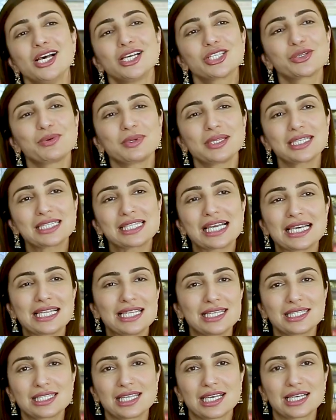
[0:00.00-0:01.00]
So when they say
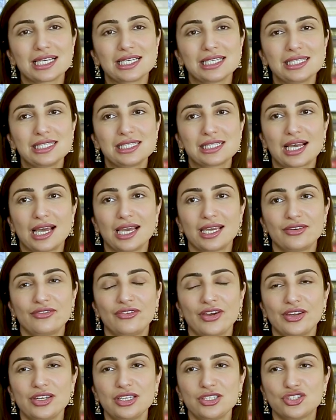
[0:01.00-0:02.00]
these things, I
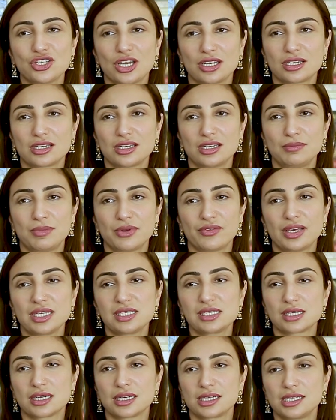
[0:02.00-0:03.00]
very gently but very
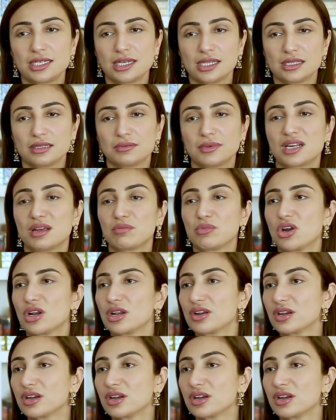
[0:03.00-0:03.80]
sternly tell them that I'm not